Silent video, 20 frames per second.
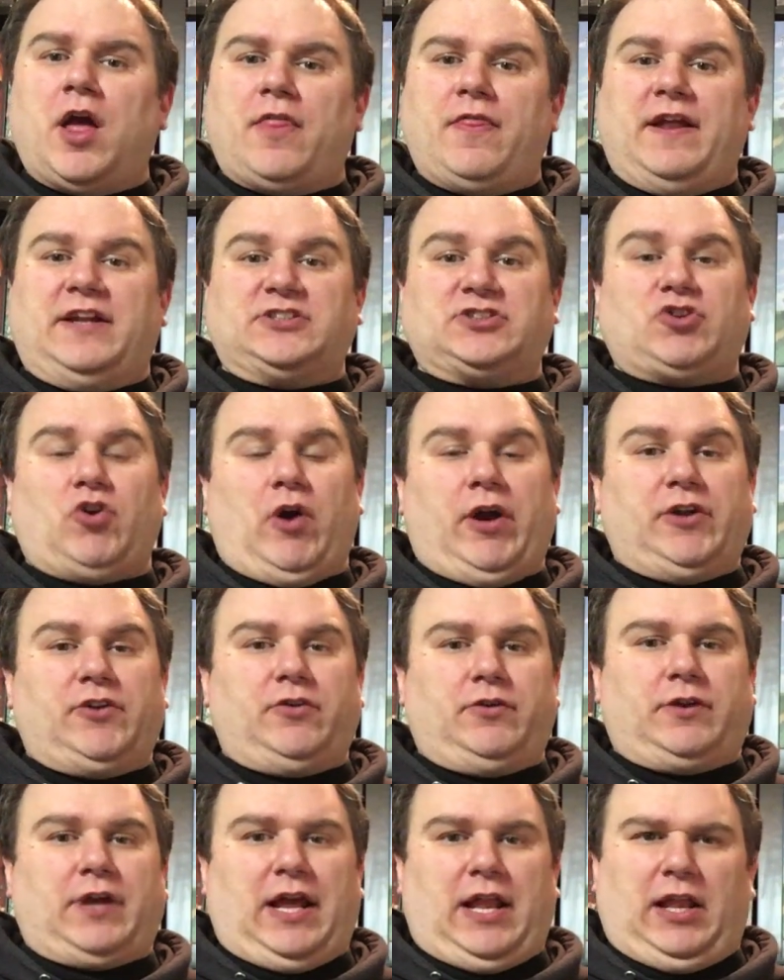that is going
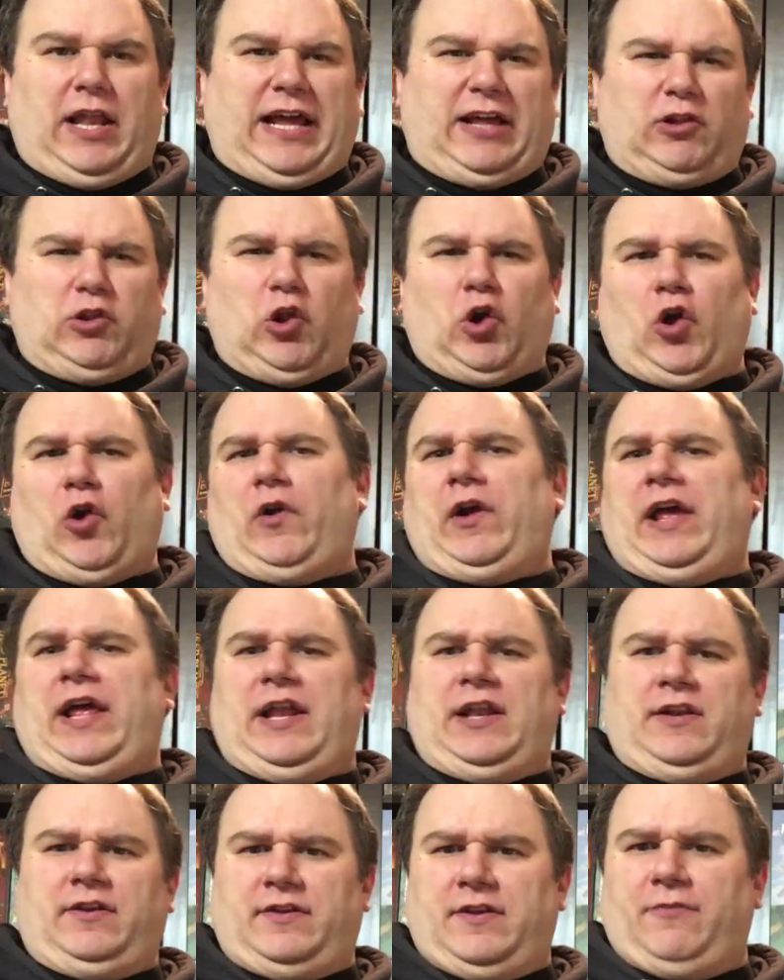to kind of like lure
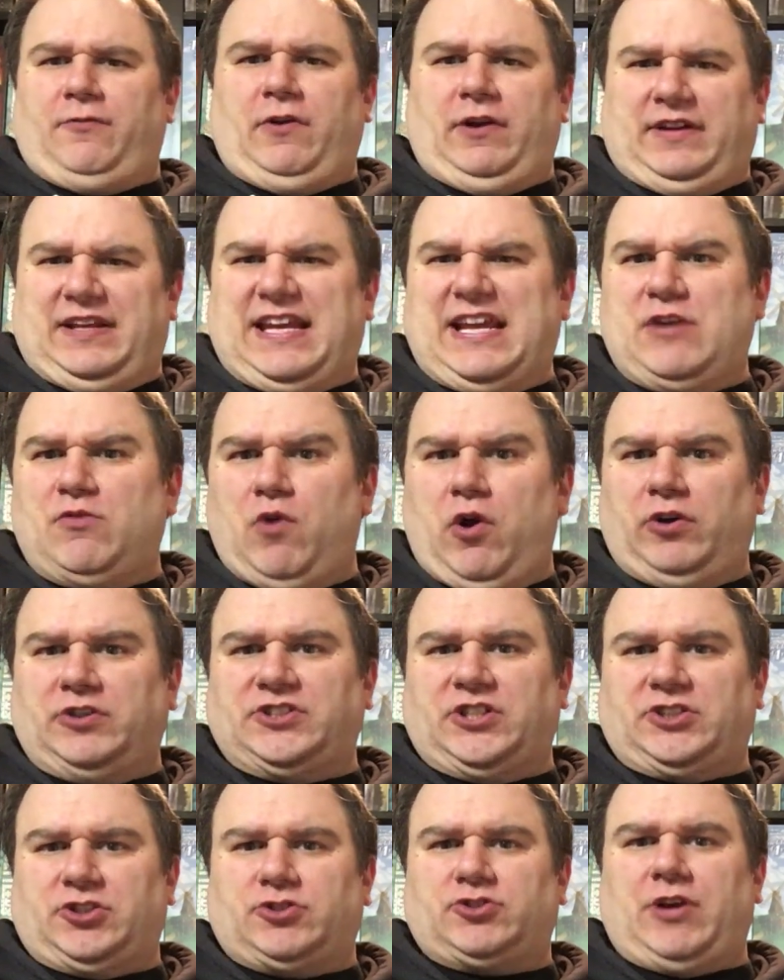in different
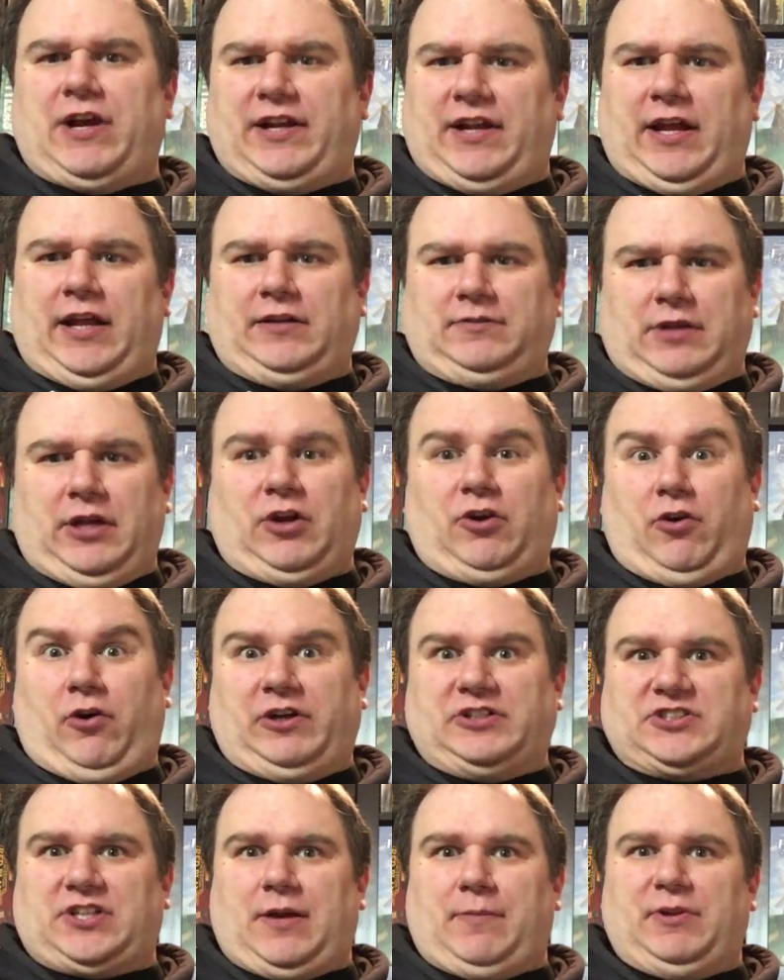heroes that you're trying to
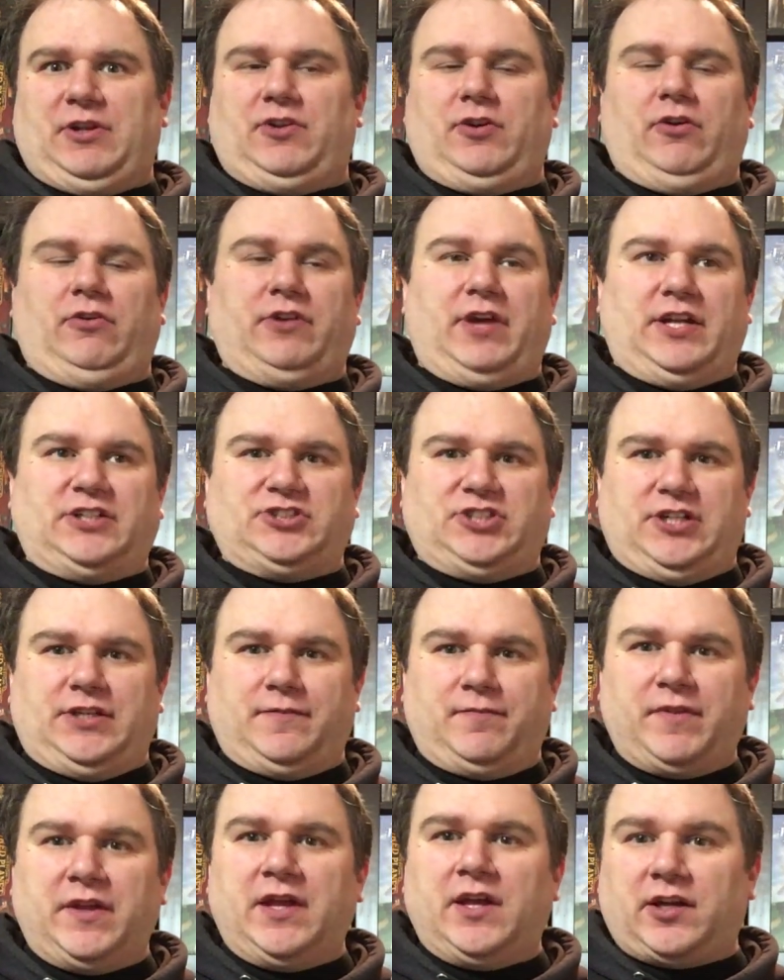encourage to come into your
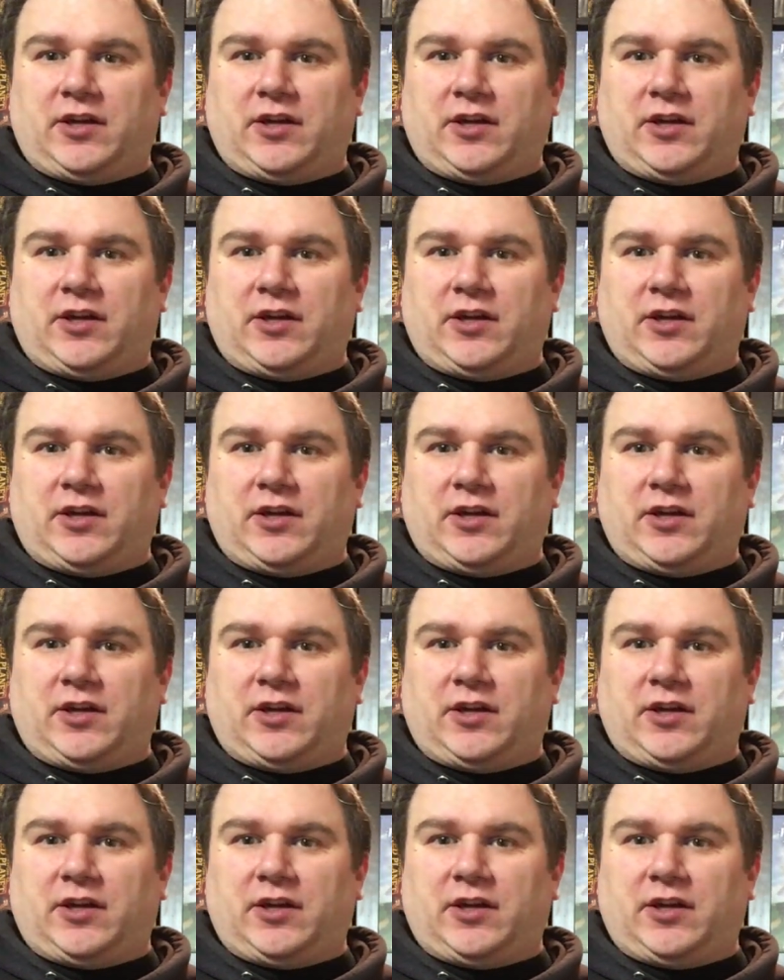dungeon,